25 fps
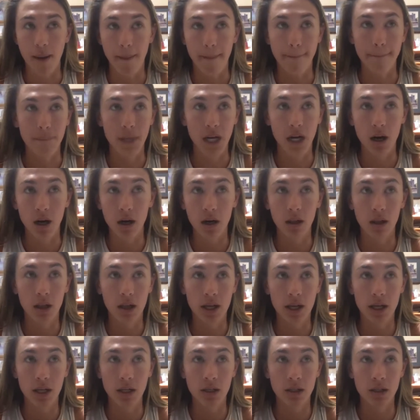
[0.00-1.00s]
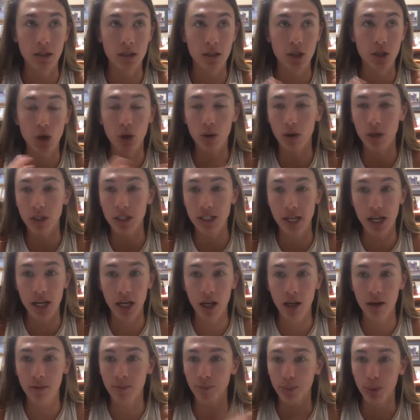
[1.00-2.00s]
Maryland,
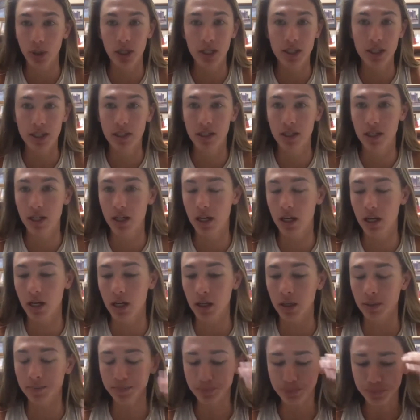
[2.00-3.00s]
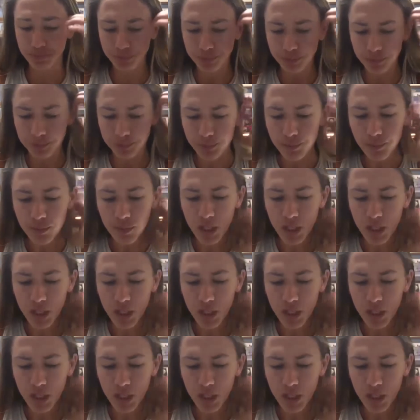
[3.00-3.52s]
Notre Dame, Princeton.